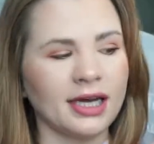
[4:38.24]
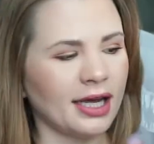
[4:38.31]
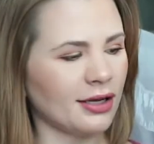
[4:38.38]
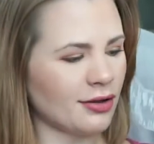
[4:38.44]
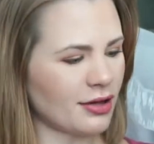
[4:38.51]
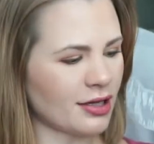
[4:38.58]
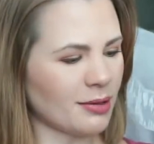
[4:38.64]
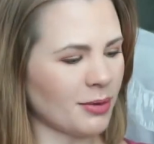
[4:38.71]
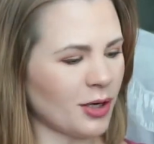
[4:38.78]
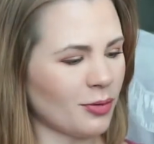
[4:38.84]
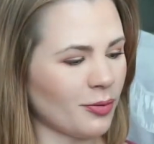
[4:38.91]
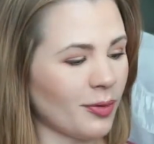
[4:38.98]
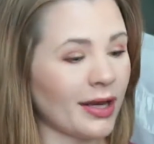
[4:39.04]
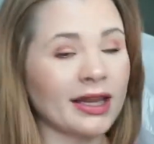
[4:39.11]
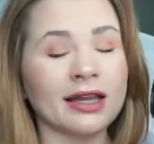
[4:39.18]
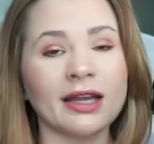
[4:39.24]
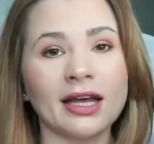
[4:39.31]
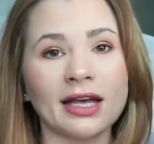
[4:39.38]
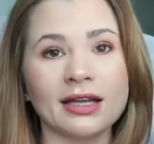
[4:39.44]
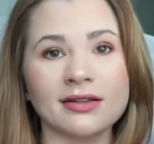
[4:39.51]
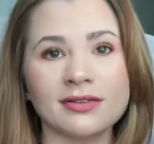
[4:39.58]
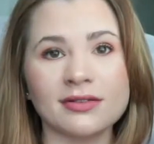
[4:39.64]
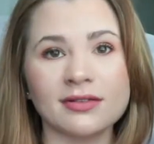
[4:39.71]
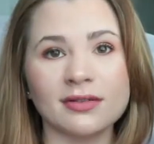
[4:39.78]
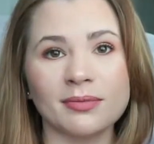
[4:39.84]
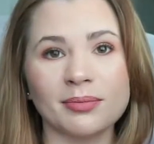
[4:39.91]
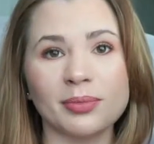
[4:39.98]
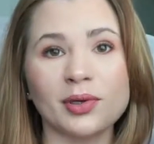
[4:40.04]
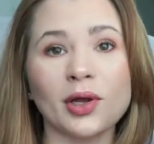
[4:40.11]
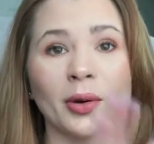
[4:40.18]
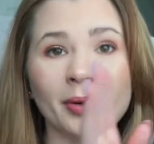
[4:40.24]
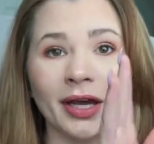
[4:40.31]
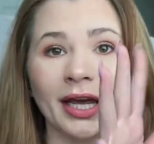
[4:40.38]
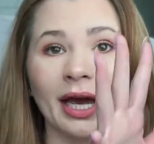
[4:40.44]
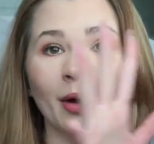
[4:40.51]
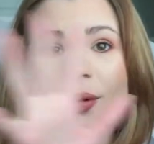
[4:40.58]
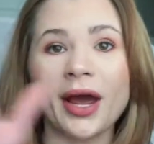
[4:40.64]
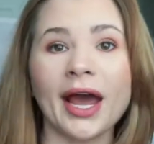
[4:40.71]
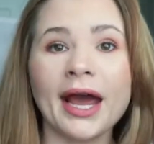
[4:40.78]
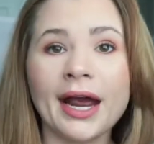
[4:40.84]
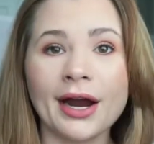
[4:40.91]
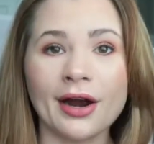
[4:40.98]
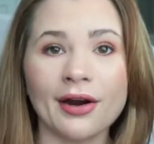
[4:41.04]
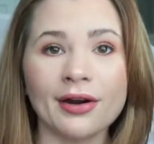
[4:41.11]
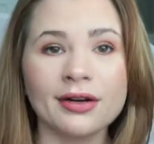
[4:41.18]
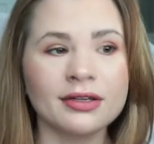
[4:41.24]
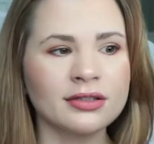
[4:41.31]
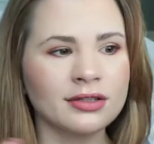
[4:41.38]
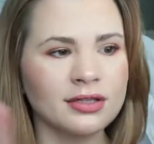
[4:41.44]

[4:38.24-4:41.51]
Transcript: and you think about when it's blowing out air,